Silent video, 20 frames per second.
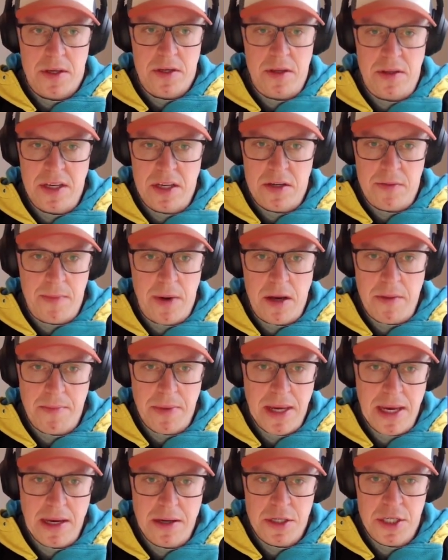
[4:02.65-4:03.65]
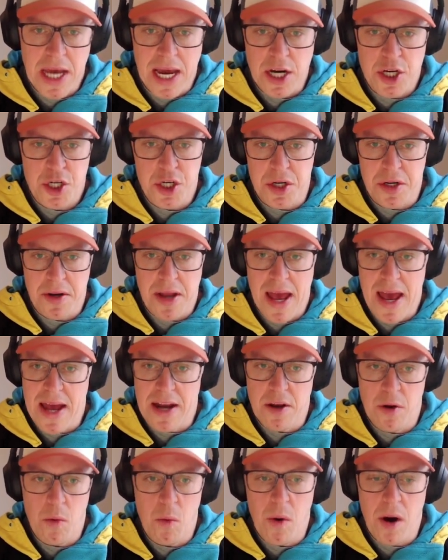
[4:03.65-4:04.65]
So this might be section
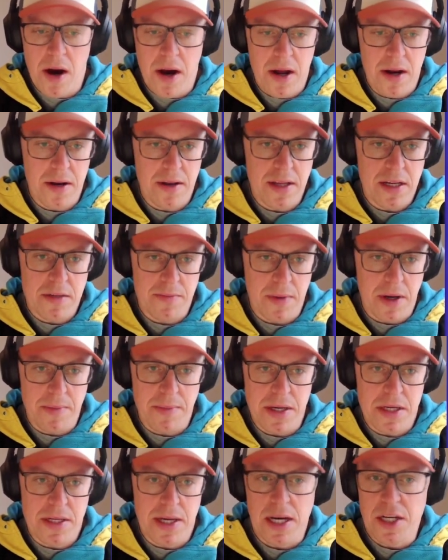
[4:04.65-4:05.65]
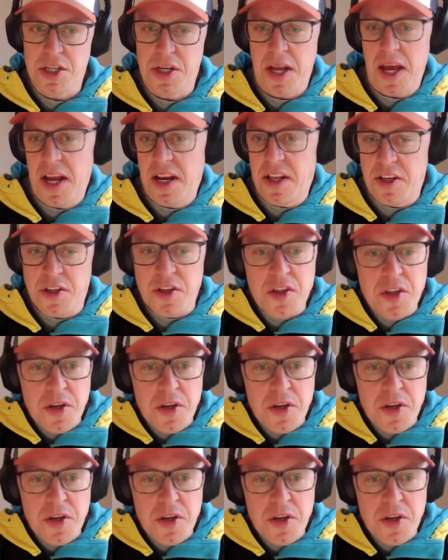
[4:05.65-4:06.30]
header 1, this might be section header